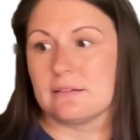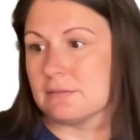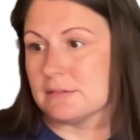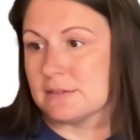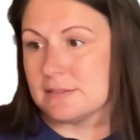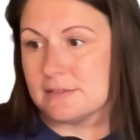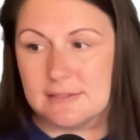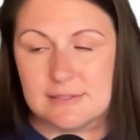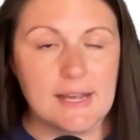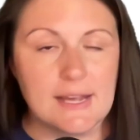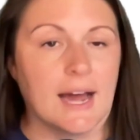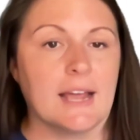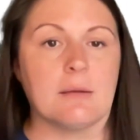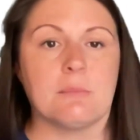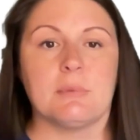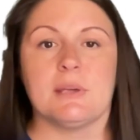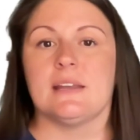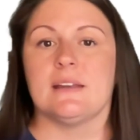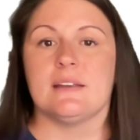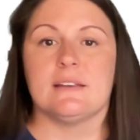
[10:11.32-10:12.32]

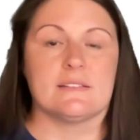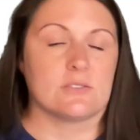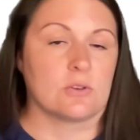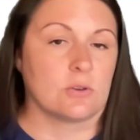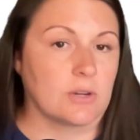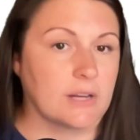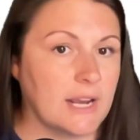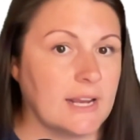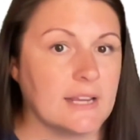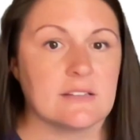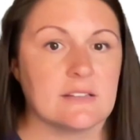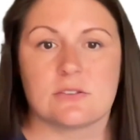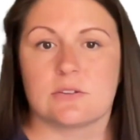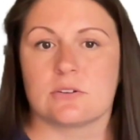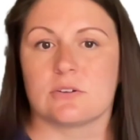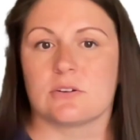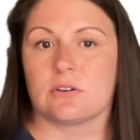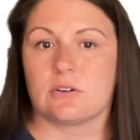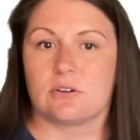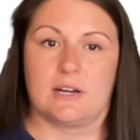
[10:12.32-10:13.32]
diabetes or cancer
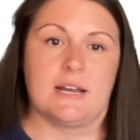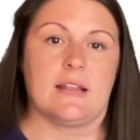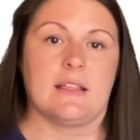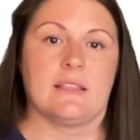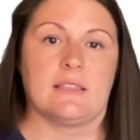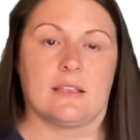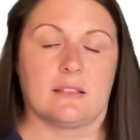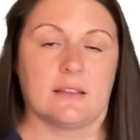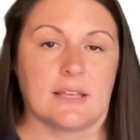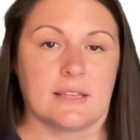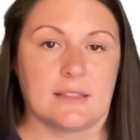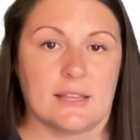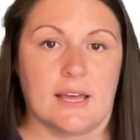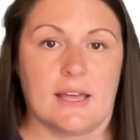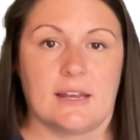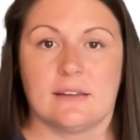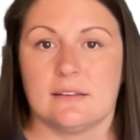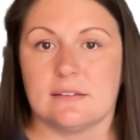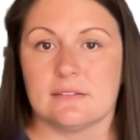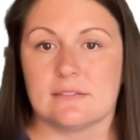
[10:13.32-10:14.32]
or anything like that
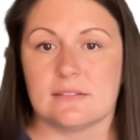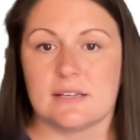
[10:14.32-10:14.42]
is.